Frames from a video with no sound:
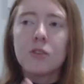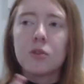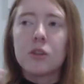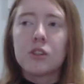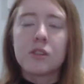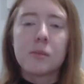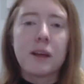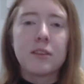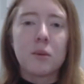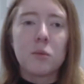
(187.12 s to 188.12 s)
it just
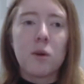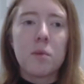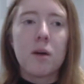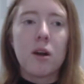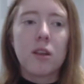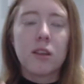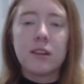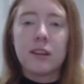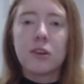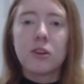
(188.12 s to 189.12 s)
depends on what part of the
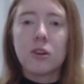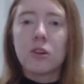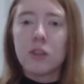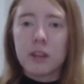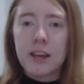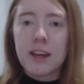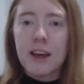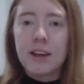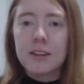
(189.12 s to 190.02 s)
deer you're looking at.